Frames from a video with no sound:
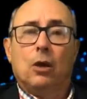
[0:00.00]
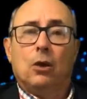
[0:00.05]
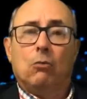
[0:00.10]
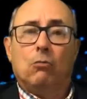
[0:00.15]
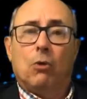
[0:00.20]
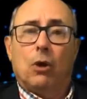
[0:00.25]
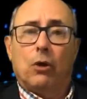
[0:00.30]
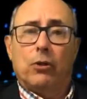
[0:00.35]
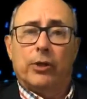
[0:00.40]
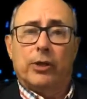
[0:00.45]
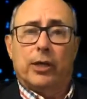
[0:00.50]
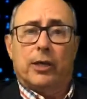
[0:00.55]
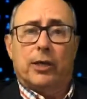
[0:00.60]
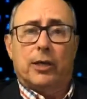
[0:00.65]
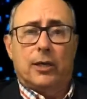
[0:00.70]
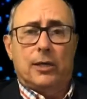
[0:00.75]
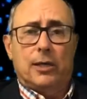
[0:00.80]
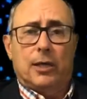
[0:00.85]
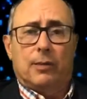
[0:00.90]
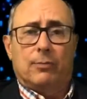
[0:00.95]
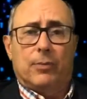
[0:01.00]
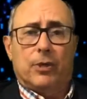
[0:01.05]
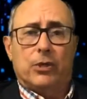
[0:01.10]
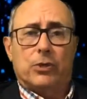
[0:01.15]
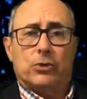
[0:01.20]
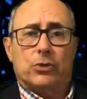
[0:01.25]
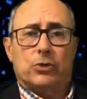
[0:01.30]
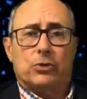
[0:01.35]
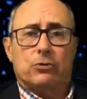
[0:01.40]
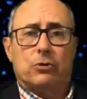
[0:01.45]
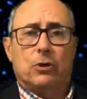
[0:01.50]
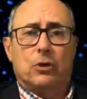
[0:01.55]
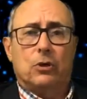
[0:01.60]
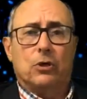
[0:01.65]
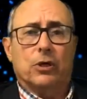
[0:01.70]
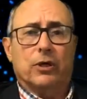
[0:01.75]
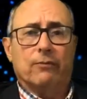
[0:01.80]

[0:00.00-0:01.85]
While the economy is strong,